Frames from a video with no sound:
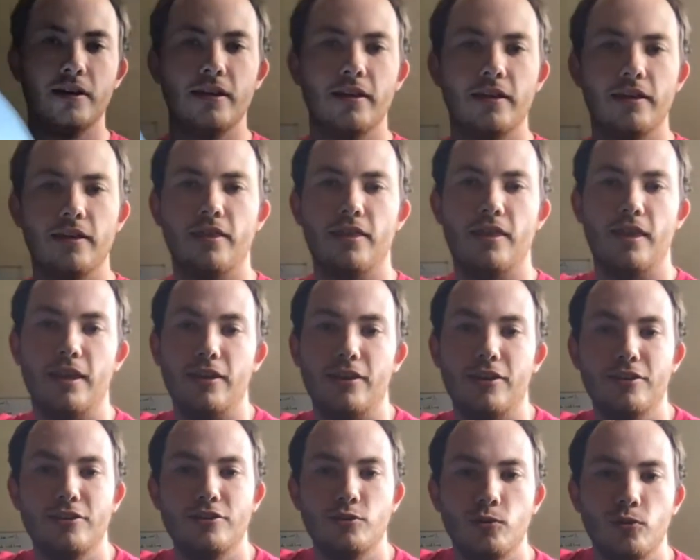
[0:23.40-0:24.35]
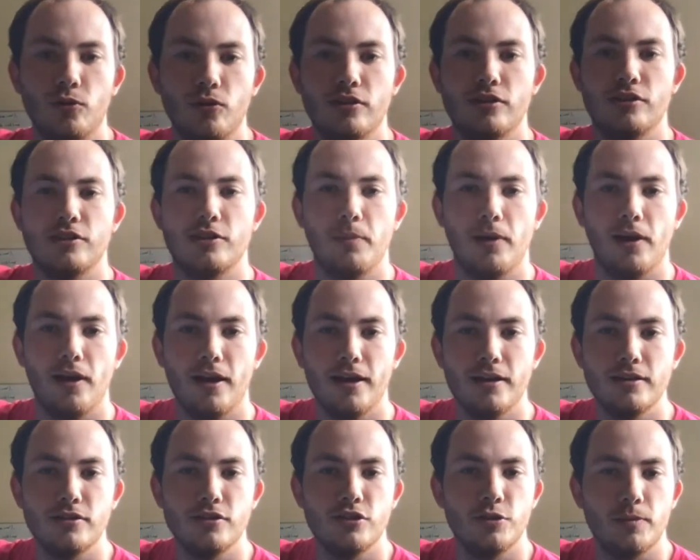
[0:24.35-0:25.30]
Thank you to all the
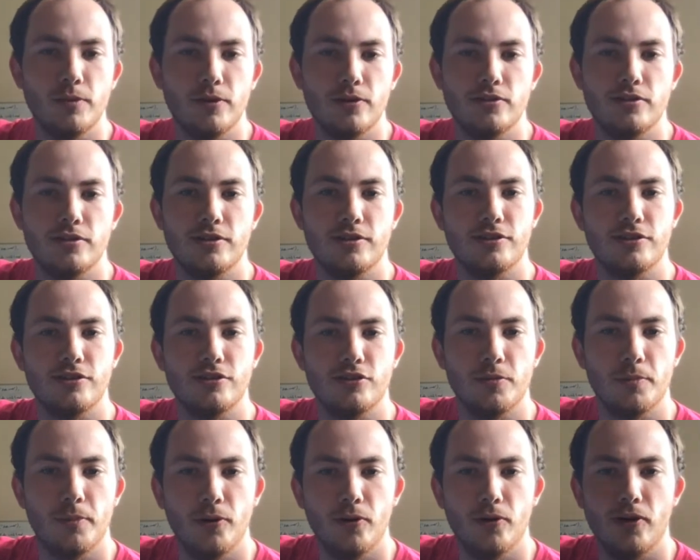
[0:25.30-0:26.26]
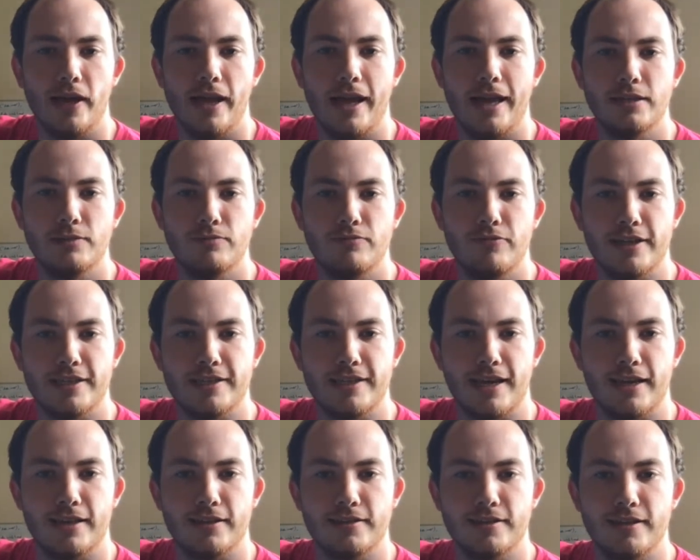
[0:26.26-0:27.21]
suppliers and sponsors that support Against Breast
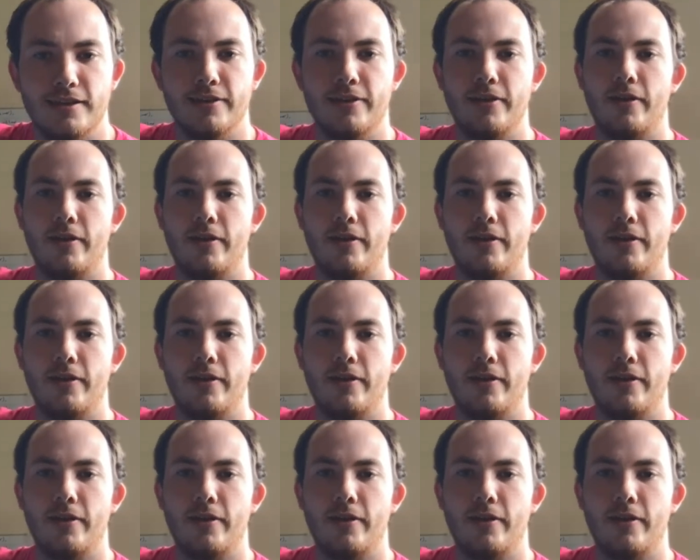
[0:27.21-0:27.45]
Cancer.